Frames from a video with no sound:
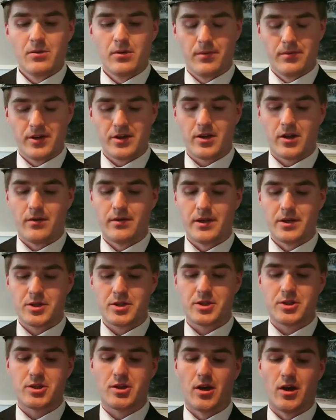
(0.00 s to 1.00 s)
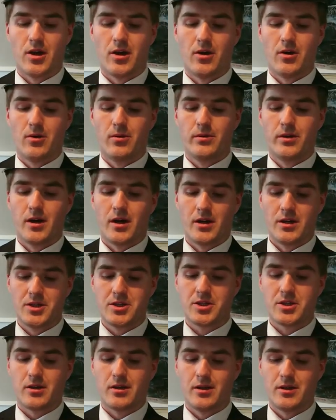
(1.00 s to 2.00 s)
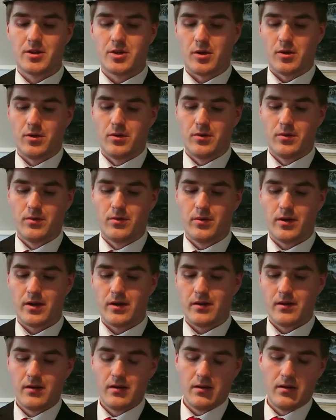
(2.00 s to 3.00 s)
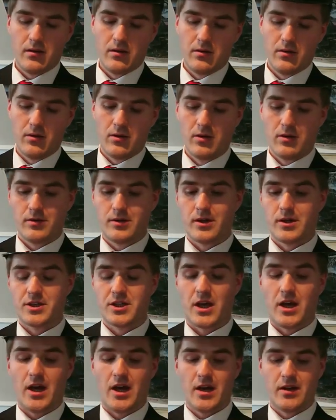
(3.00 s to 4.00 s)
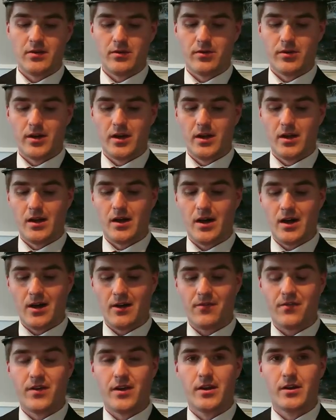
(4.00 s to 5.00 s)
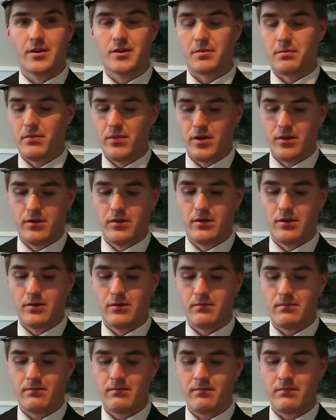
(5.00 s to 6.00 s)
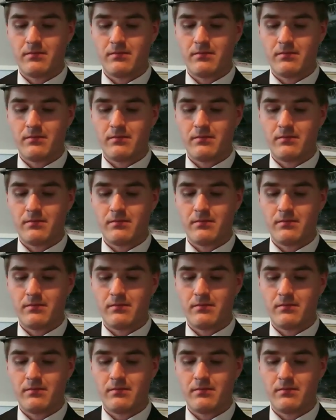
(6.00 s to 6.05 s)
"We were going so nicely too. Look at Henry laughing at me."